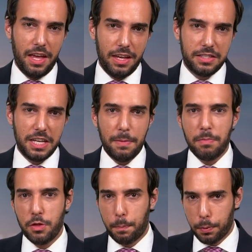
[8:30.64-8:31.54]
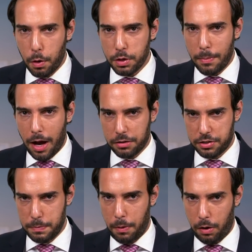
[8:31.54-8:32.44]
You see, the
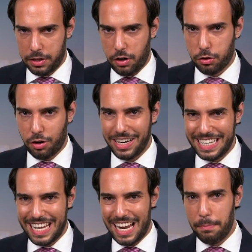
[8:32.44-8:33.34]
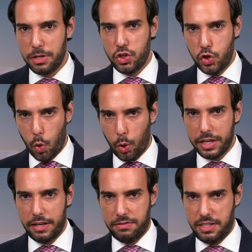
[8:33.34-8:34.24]
pro-democracy parties are trying to get a
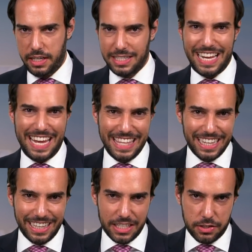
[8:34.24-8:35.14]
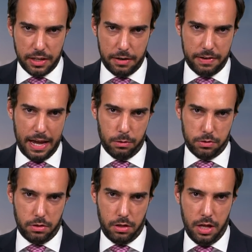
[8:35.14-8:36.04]
majority of seats in the Legislative
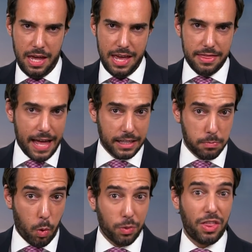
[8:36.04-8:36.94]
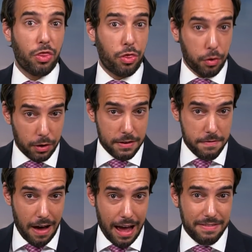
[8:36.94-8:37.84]
Council. That's more than
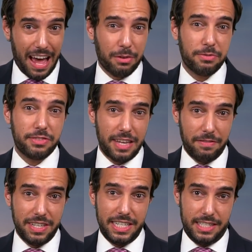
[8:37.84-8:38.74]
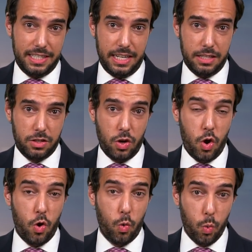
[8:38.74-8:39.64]
35 out of 70 seats,
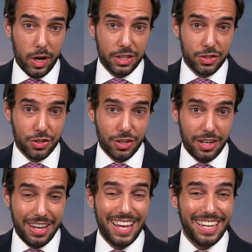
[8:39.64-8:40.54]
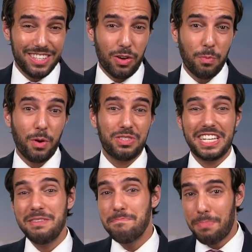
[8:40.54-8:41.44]
which is almost
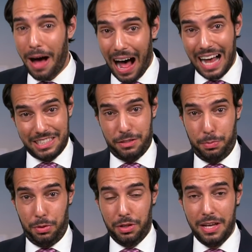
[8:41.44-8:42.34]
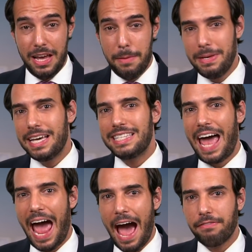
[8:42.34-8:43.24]
impossible because
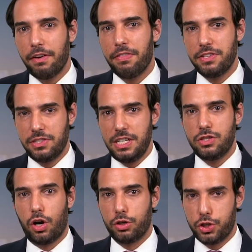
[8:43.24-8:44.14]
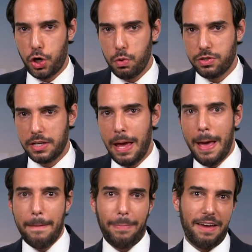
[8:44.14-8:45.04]
half of the seats are chosen
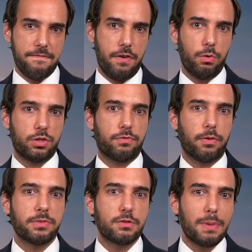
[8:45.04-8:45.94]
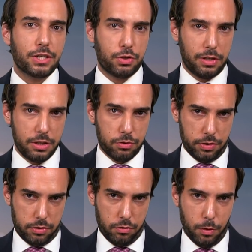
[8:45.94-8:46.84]
by votes from special
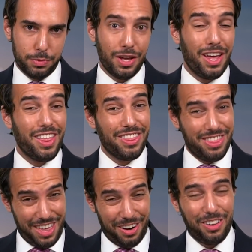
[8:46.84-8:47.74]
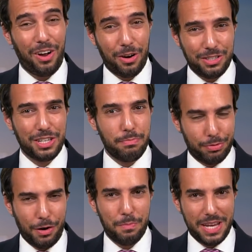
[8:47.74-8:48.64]
interest groups that are largely
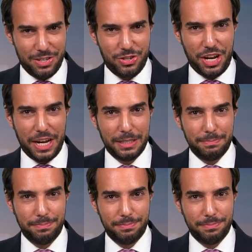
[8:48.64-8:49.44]
pro-Beijing.